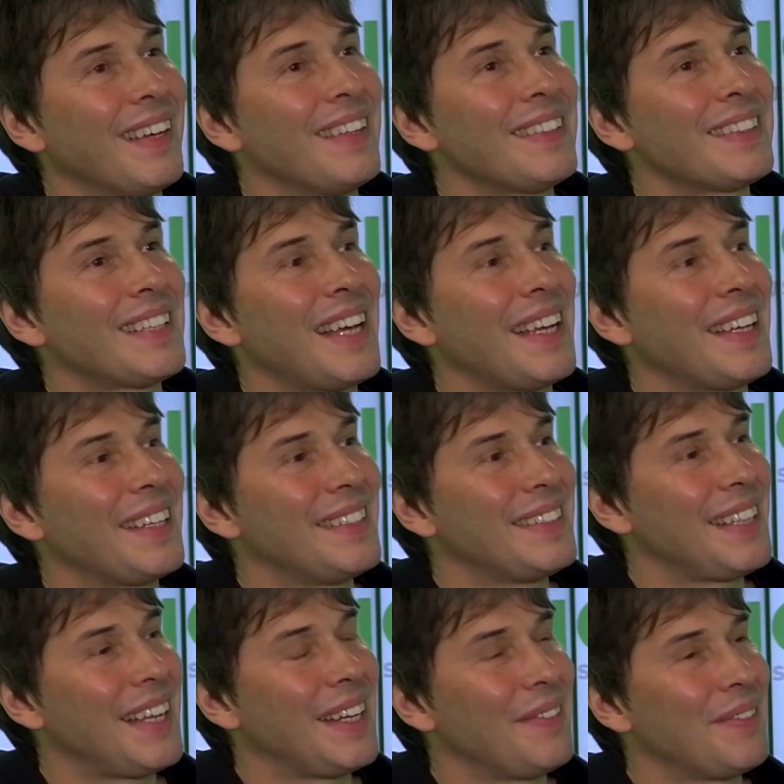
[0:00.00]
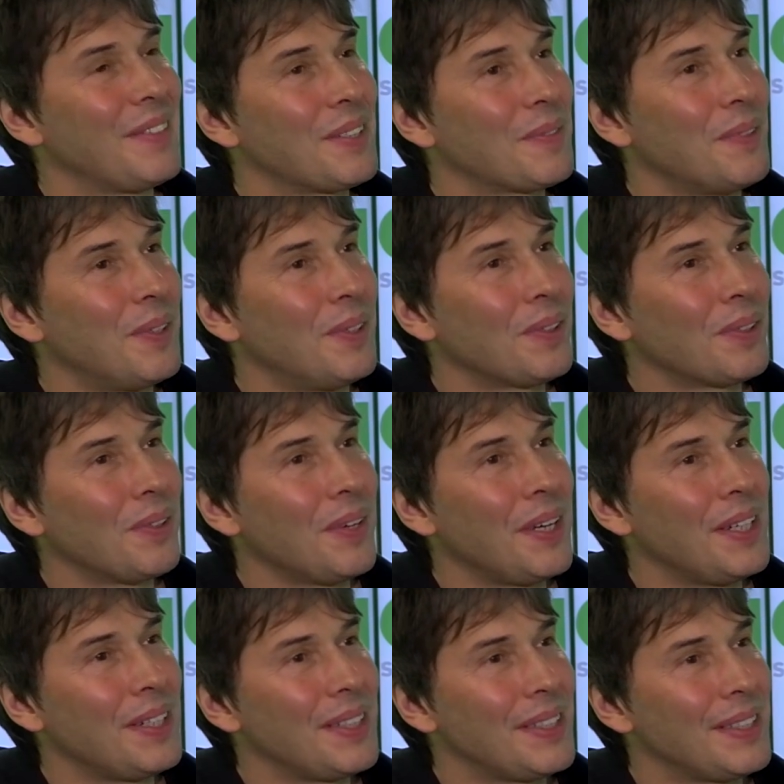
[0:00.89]
Carl Sagan said, "For small
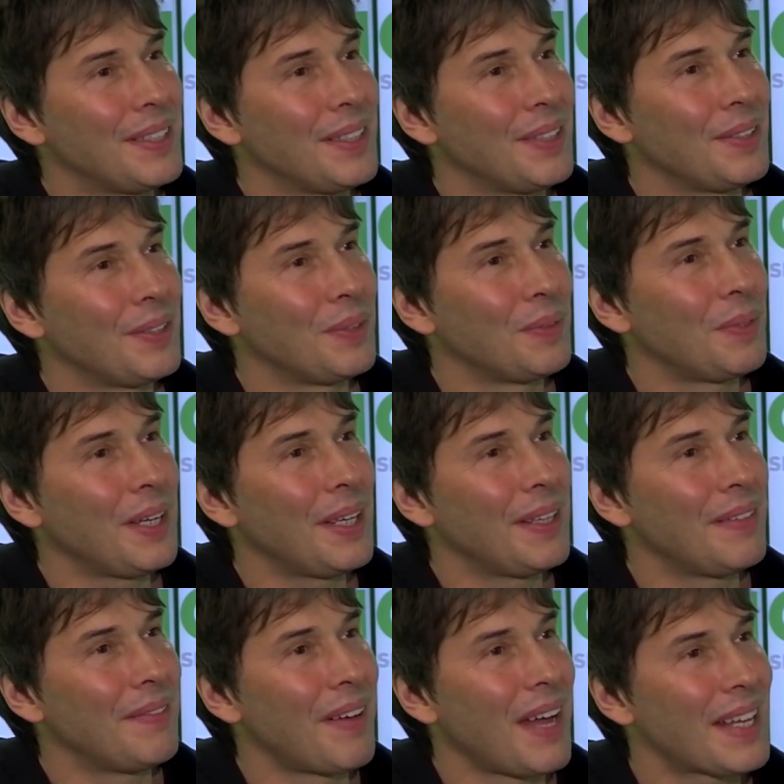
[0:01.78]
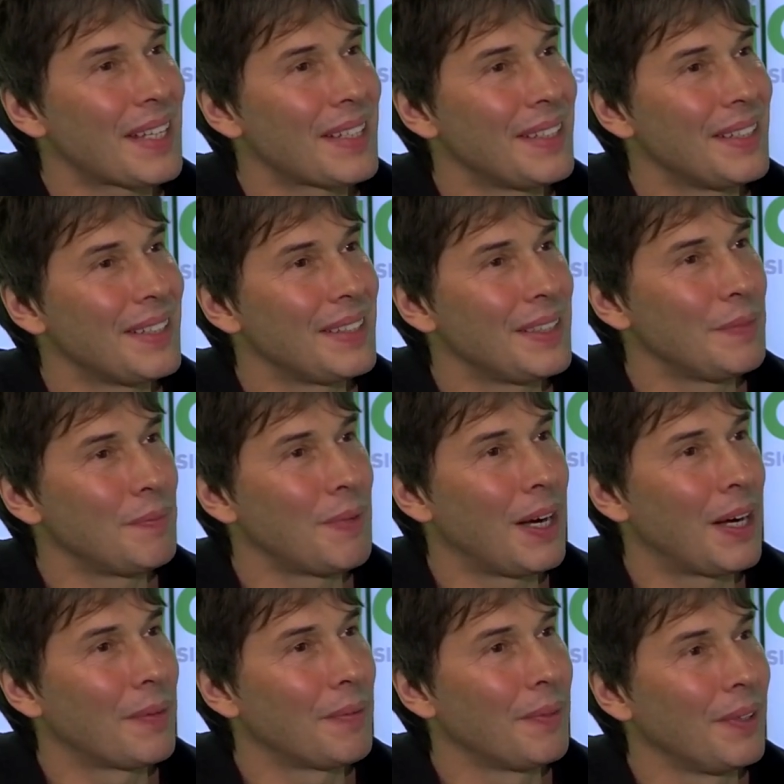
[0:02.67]
creatures such as we, the vastness is
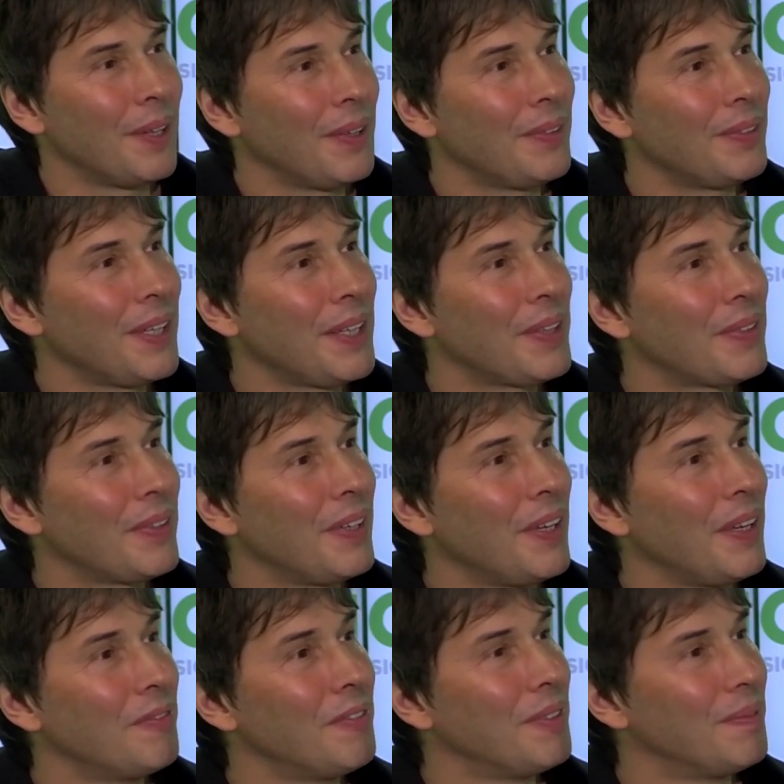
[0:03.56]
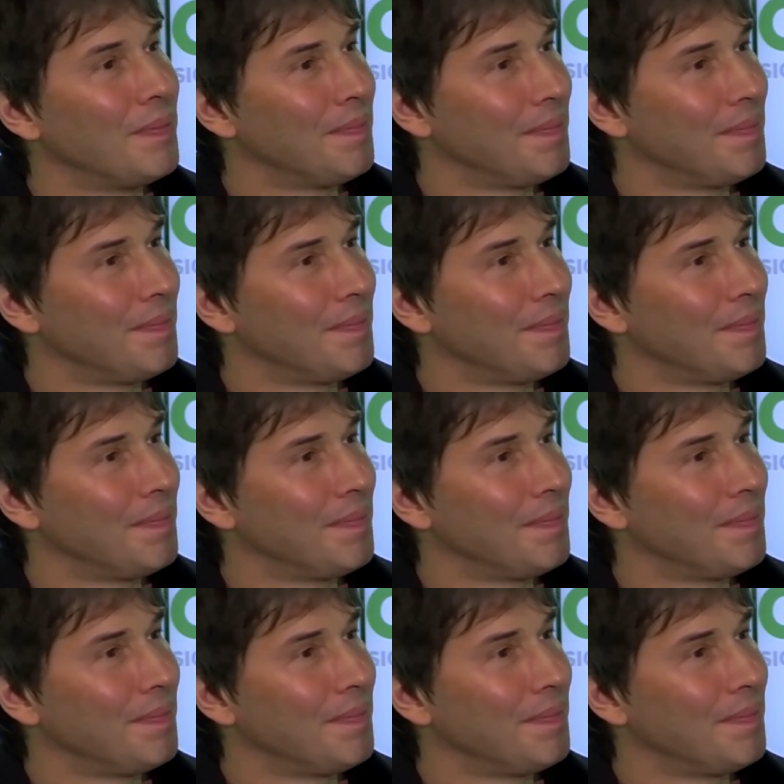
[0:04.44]
bearable only through love."